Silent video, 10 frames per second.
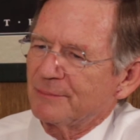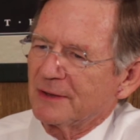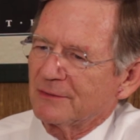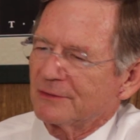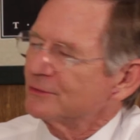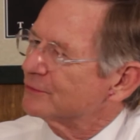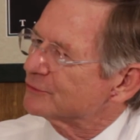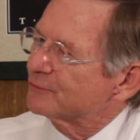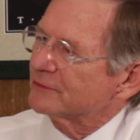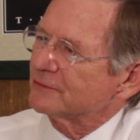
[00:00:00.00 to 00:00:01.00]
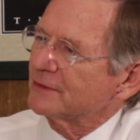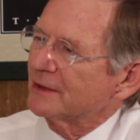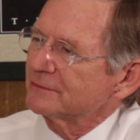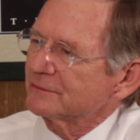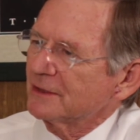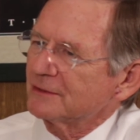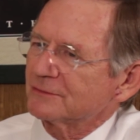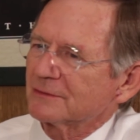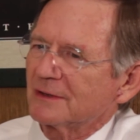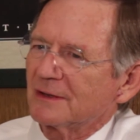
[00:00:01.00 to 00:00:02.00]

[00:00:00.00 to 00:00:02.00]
depend on who is president of the United States.